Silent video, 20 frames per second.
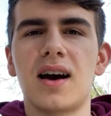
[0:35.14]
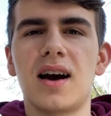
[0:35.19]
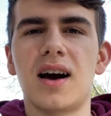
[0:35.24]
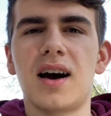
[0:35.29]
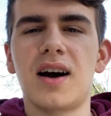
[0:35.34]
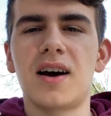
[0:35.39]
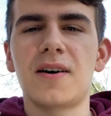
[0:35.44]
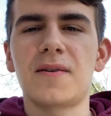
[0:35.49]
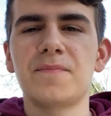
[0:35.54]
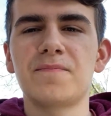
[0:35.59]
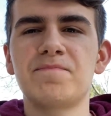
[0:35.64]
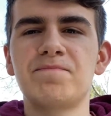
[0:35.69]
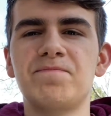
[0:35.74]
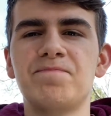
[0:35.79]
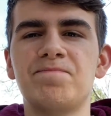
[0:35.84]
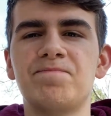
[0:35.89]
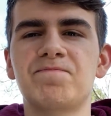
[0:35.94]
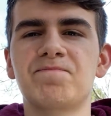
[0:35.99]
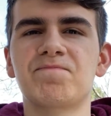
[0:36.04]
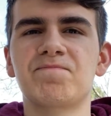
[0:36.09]

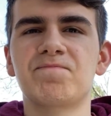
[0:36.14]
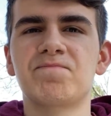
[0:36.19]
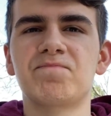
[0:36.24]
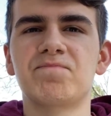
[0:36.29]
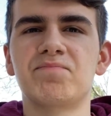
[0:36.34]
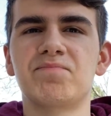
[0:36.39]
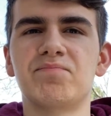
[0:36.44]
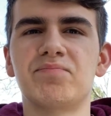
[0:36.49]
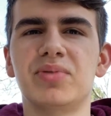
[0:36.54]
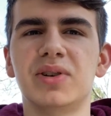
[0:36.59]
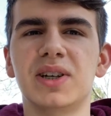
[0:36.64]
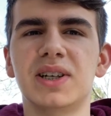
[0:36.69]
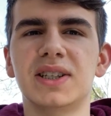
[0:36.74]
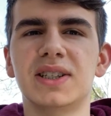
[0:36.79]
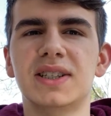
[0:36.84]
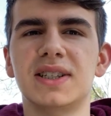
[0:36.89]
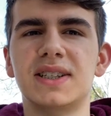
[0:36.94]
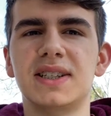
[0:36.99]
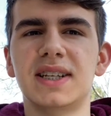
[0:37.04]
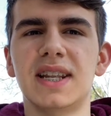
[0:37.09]
But
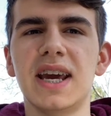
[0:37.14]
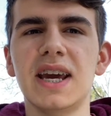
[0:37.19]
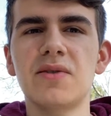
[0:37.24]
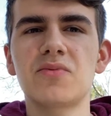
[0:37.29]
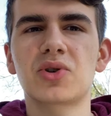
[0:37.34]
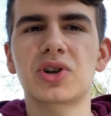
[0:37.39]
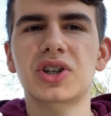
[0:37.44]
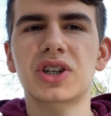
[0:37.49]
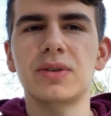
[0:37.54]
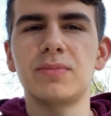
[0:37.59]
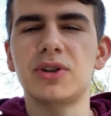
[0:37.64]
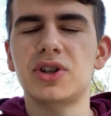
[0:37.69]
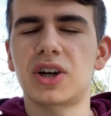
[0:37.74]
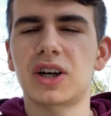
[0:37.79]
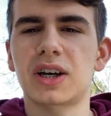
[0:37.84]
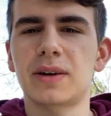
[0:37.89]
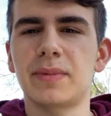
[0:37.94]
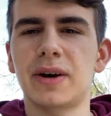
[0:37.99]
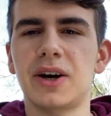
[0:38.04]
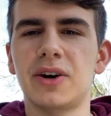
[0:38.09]
today we're just going to be
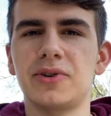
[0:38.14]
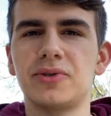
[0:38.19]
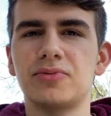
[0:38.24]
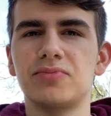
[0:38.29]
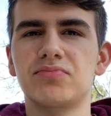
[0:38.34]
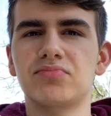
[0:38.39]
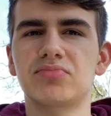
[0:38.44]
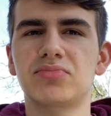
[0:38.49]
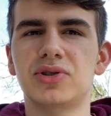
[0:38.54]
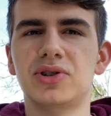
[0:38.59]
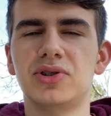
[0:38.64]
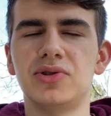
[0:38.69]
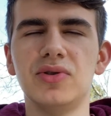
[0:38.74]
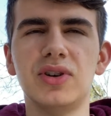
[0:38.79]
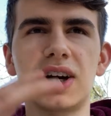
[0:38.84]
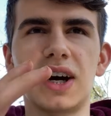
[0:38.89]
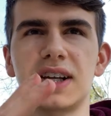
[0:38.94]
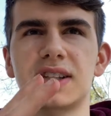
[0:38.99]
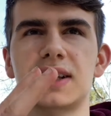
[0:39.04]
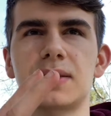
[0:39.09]
talking about two
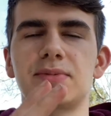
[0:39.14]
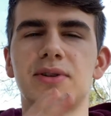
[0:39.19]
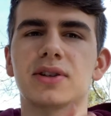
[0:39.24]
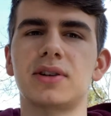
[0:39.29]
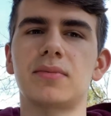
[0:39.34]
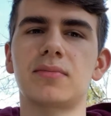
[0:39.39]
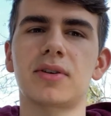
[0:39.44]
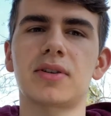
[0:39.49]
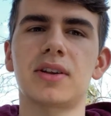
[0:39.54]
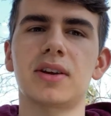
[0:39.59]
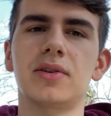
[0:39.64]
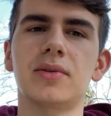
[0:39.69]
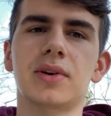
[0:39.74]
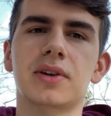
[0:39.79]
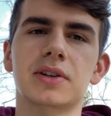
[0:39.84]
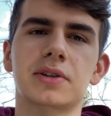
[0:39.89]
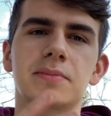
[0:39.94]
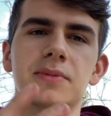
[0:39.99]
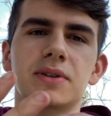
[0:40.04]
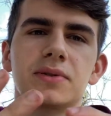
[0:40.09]
concepts in number theory.
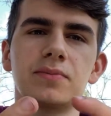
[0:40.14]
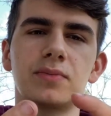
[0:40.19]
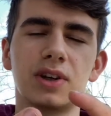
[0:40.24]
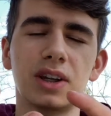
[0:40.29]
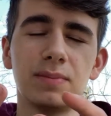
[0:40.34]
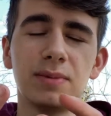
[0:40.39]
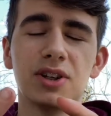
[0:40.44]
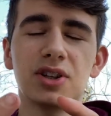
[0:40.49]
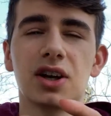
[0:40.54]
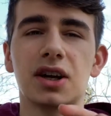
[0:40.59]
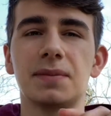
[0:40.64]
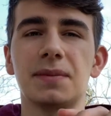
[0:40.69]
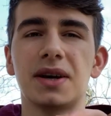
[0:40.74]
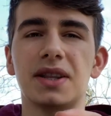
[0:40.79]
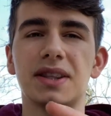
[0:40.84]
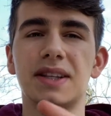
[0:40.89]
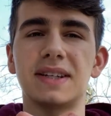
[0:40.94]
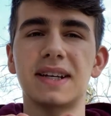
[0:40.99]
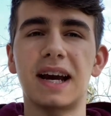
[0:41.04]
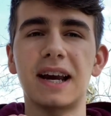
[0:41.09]
We're going to be talking
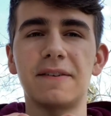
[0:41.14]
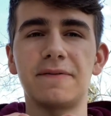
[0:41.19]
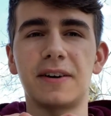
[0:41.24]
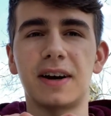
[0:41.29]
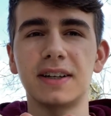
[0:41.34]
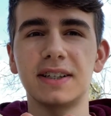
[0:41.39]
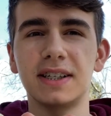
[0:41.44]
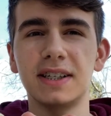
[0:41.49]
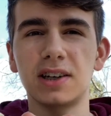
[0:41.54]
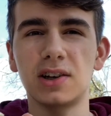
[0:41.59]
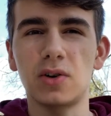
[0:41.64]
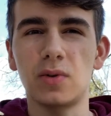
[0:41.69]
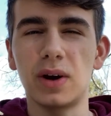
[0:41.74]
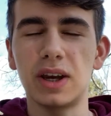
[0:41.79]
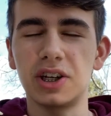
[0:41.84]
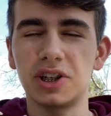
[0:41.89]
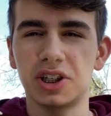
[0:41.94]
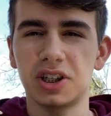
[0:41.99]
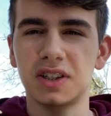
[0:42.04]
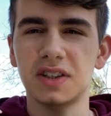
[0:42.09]
about the Diophantine
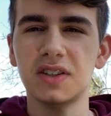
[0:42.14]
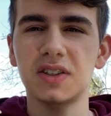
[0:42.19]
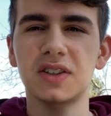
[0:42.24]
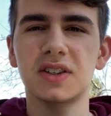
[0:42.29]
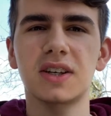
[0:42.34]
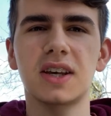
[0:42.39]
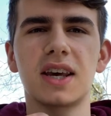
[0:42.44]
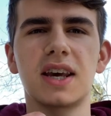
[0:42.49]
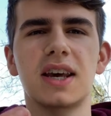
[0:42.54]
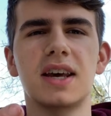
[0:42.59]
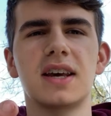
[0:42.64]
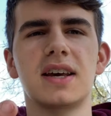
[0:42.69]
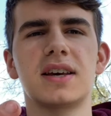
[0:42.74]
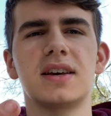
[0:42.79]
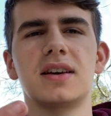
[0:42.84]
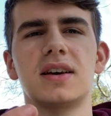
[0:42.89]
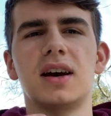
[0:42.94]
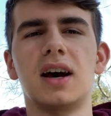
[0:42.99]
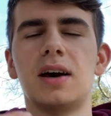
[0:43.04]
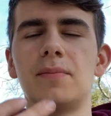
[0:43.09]
equations,
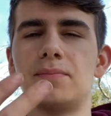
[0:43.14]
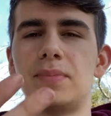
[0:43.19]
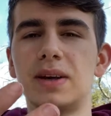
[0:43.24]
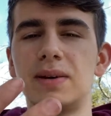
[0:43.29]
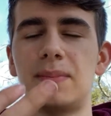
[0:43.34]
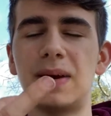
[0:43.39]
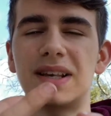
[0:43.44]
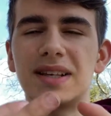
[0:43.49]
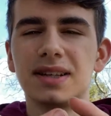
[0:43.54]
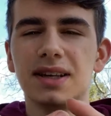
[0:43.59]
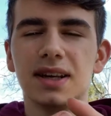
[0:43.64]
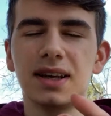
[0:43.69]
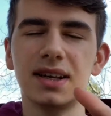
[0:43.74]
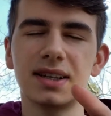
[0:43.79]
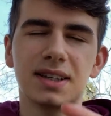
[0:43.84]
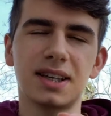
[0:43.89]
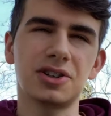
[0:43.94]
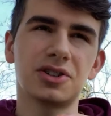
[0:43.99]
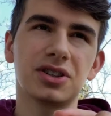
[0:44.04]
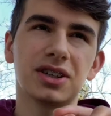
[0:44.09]

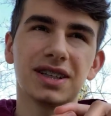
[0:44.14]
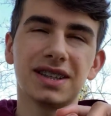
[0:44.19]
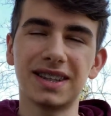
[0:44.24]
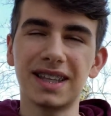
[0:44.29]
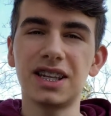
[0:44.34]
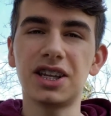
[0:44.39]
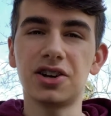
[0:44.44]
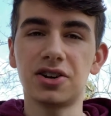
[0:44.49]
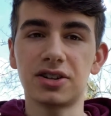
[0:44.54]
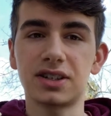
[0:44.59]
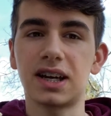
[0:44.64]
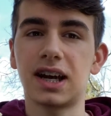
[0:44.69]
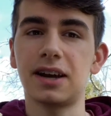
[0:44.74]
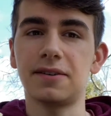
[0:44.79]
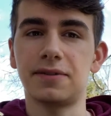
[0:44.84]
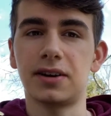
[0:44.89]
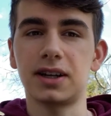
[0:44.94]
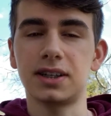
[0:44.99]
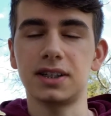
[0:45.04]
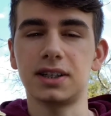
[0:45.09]
essentially linear
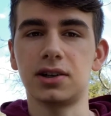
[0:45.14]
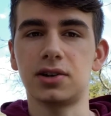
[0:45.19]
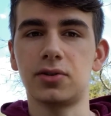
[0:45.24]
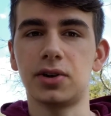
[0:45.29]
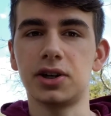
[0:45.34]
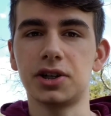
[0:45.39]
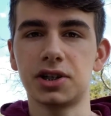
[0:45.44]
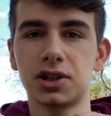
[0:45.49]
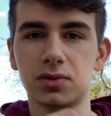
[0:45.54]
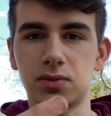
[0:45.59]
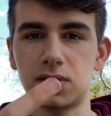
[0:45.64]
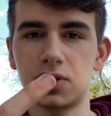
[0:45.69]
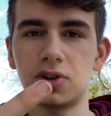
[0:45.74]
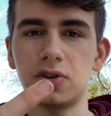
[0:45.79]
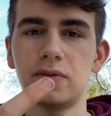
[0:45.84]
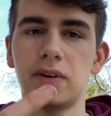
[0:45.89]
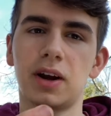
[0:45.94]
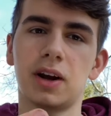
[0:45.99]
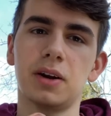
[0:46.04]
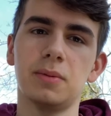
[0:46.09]
Diophantine equations with
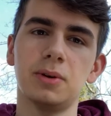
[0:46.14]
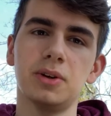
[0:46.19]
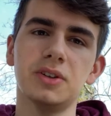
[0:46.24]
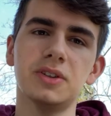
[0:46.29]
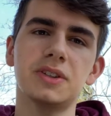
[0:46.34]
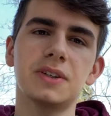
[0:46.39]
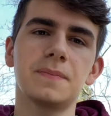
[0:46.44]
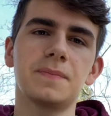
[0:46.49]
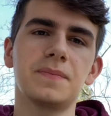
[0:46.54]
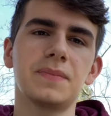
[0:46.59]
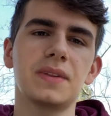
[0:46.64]
two variables,